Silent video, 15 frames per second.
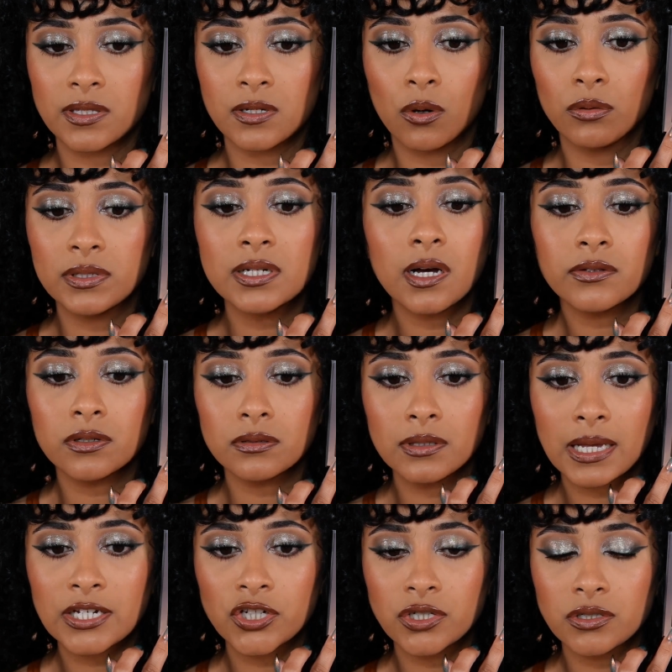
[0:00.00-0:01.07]
The only other
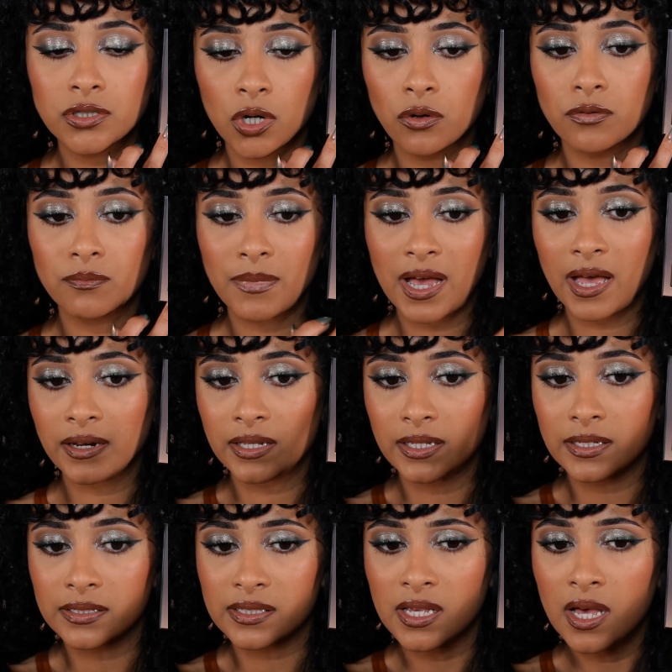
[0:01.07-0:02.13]
light tone matte
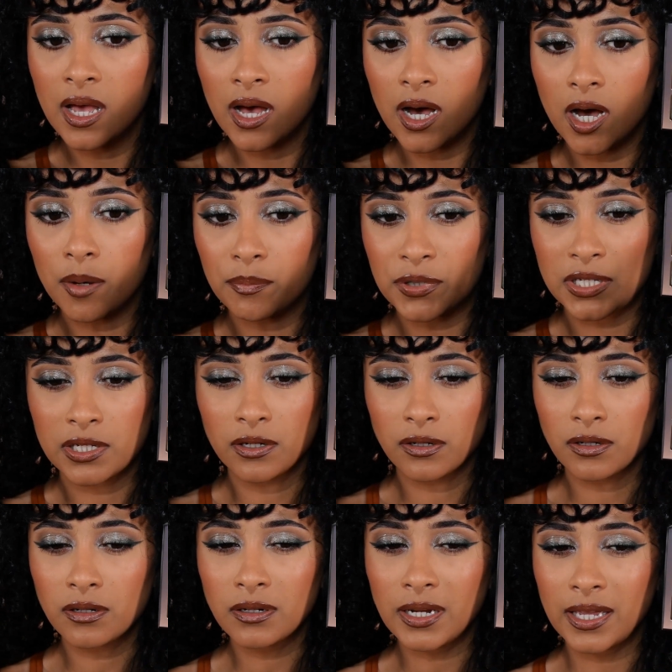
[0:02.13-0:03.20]
is up
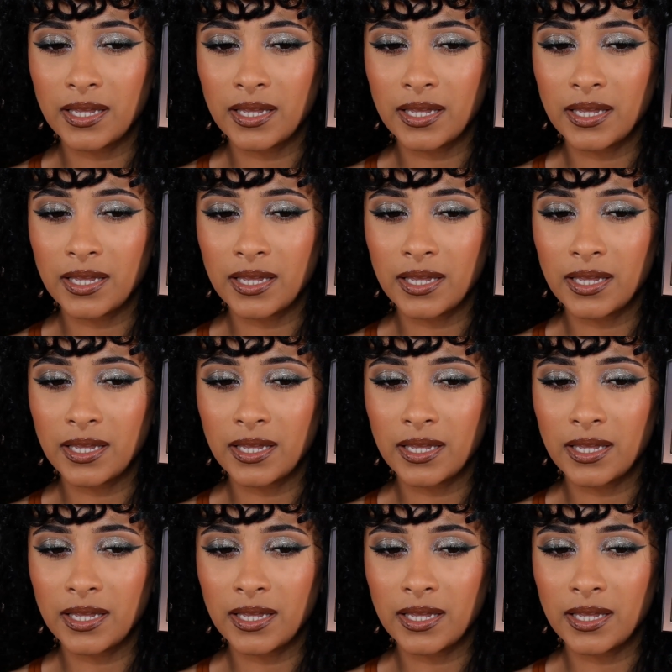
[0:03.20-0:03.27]
here,